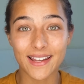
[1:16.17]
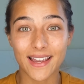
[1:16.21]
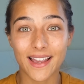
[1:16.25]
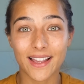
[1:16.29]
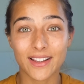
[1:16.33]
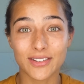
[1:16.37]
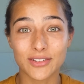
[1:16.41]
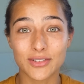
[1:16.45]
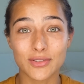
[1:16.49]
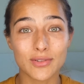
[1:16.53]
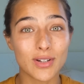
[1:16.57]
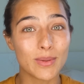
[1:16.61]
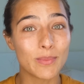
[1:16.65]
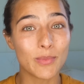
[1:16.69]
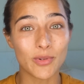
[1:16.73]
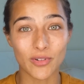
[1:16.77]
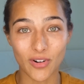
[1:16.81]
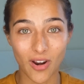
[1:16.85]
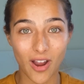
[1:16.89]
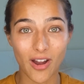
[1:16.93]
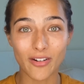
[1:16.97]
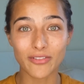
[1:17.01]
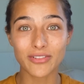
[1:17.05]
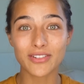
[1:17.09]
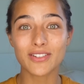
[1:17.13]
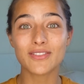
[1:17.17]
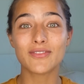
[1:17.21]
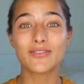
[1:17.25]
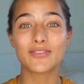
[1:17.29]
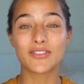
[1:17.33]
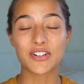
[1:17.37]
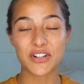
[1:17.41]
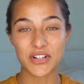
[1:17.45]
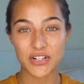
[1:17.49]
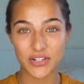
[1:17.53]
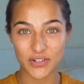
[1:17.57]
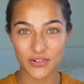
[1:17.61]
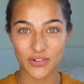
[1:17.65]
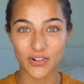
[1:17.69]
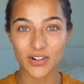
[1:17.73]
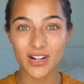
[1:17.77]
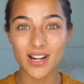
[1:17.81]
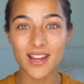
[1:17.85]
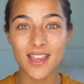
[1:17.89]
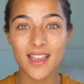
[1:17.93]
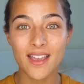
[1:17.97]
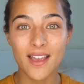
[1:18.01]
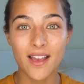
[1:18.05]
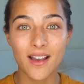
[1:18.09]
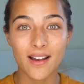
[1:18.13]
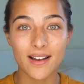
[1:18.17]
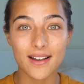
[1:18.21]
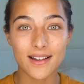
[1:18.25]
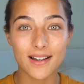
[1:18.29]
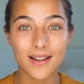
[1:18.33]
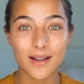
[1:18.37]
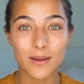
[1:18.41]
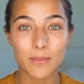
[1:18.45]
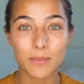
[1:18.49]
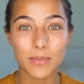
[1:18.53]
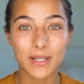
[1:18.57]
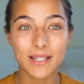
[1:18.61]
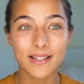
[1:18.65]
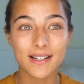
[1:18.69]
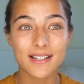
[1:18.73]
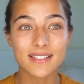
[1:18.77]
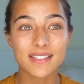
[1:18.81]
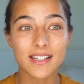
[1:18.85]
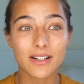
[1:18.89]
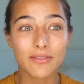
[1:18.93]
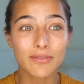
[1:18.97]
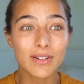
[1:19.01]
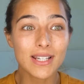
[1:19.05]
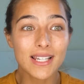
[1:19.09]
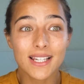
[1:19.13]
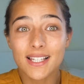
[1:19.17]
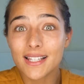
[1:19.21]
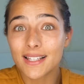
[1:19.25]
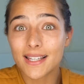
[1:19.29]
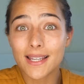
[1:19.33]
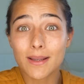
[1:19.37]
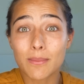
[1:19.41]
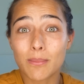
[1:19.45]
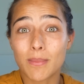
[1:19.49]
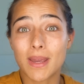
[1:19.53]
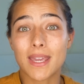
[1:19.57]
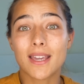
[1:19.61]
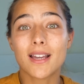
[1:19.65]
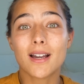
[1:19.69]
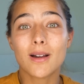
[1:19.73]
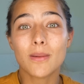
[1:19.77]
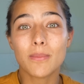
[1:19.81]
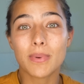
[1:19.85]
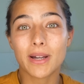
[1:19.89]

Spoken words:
I'll do it more often for sure, because I really like makeup.